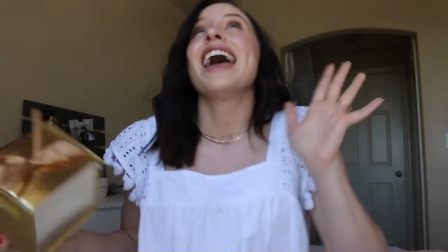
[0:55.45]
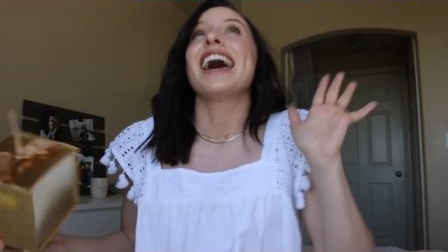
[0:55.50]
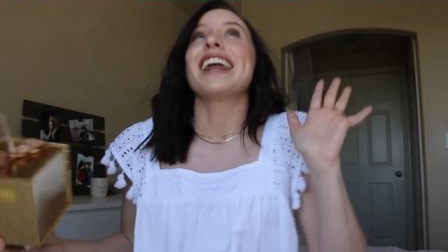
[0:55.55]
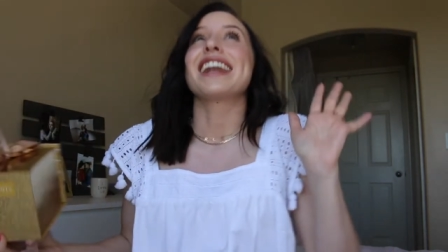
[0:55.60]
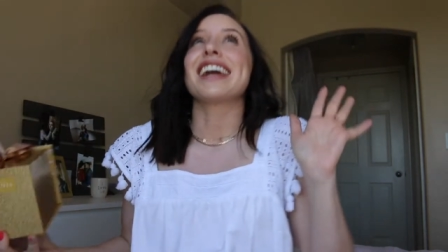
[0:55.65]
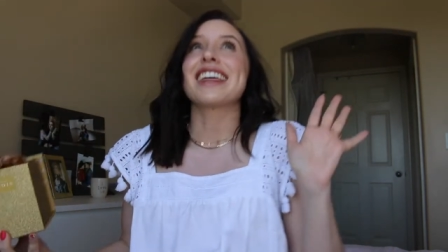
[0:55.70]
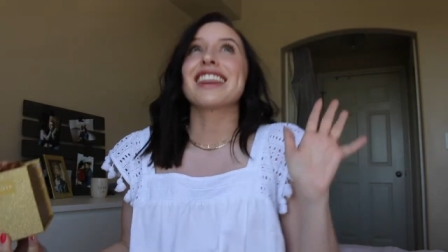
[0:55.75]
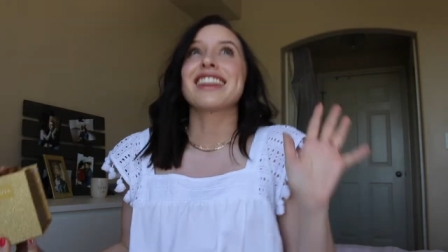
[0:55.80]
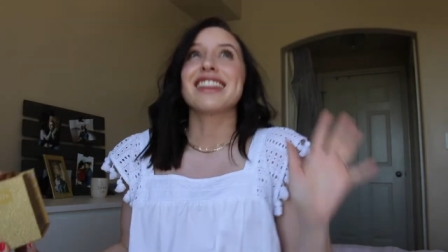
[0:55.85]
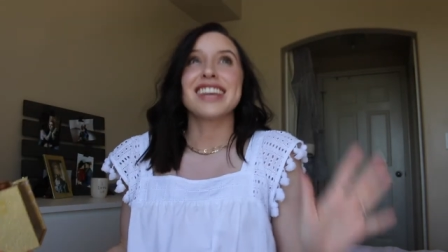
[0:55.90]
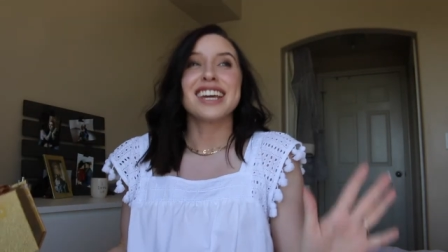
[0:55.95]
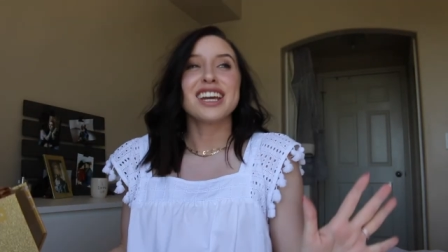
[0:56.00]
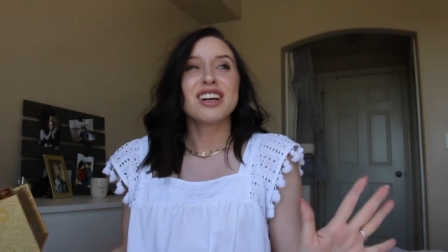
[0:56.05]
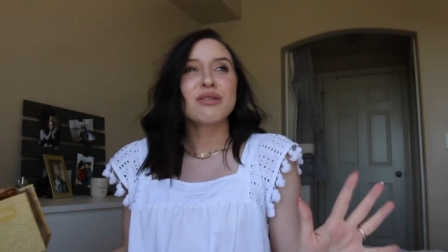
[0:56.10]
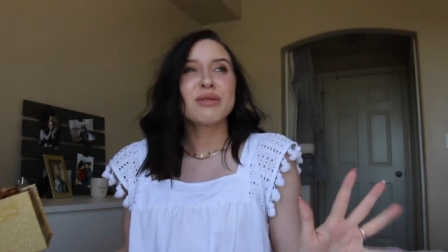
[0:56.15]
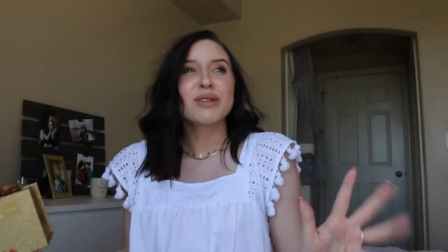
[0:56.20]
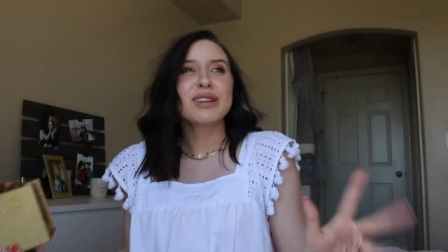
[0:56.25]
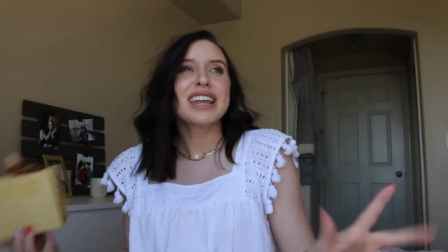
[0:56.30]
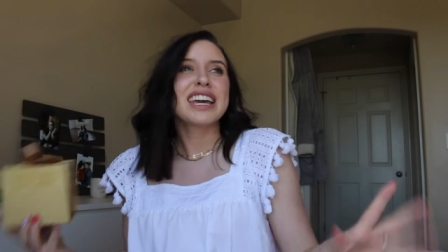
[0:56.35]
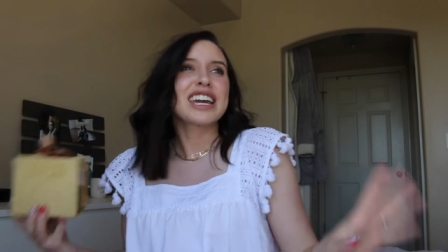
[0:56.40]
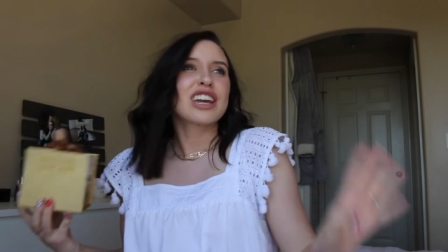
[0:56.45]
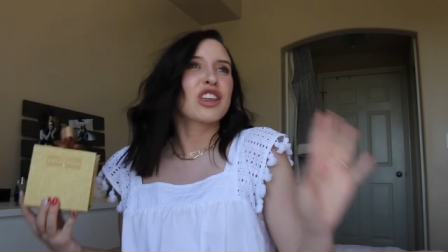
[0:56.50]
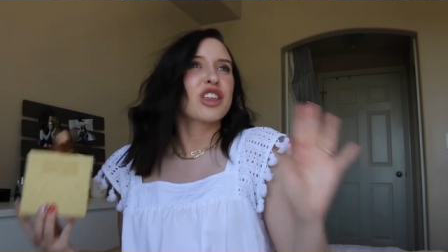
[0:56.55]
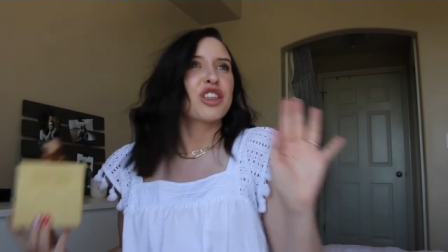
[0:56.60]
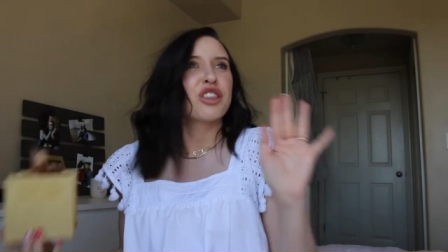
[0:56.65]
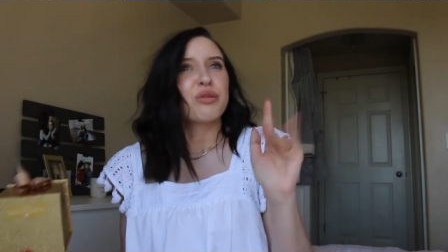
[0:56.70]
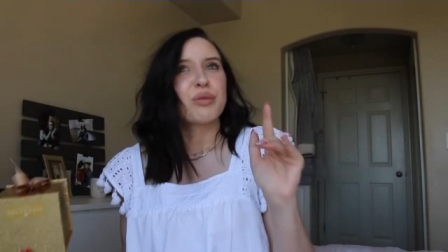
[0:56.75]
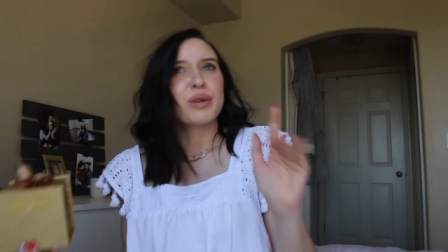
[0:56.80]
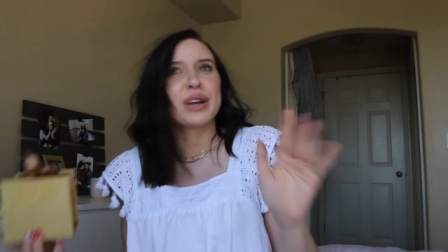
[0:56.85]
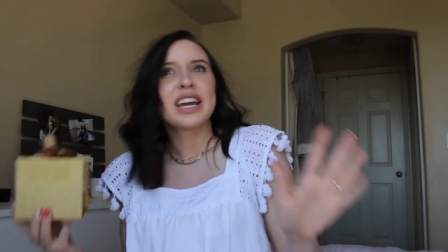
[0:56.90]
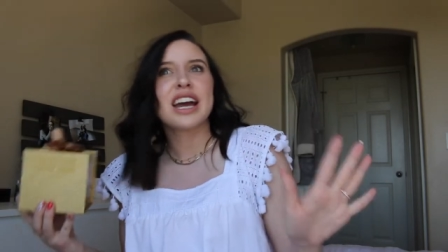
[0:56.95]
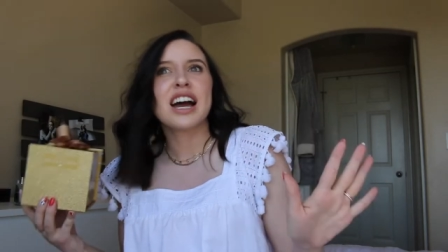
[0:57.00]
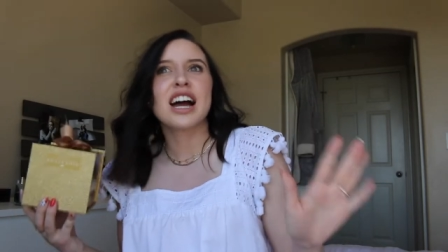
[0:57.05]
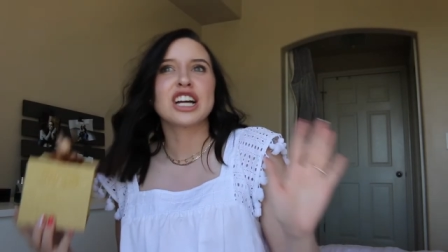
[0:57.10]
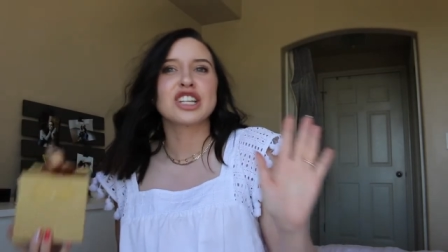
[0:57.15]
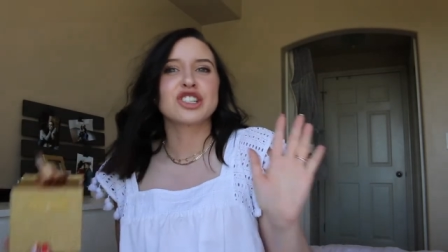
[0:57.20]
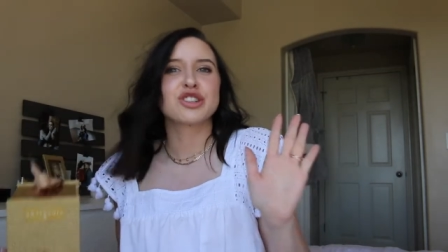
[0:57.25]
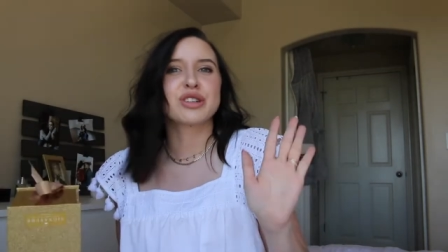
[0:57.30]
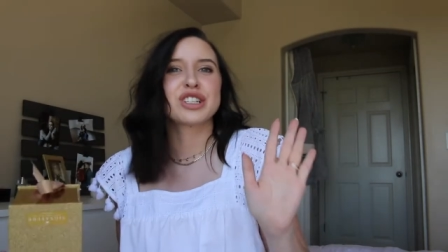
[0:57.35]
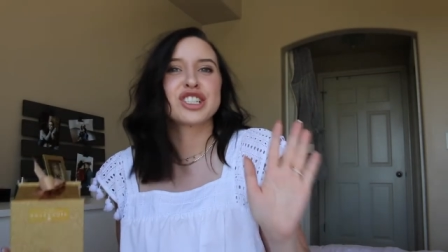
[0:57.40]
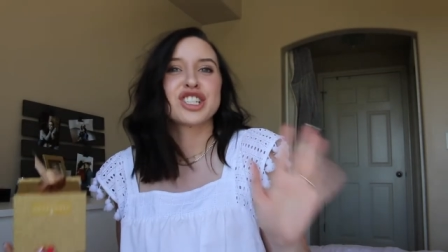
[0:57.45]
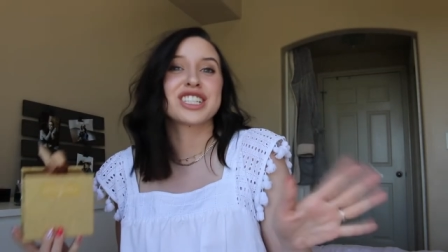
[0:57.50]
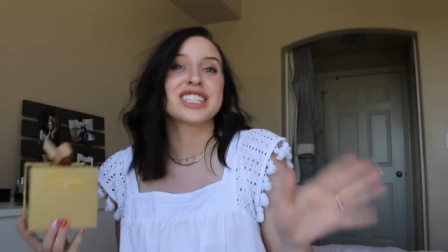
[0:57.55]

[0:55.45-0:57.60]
and I think we're like 300,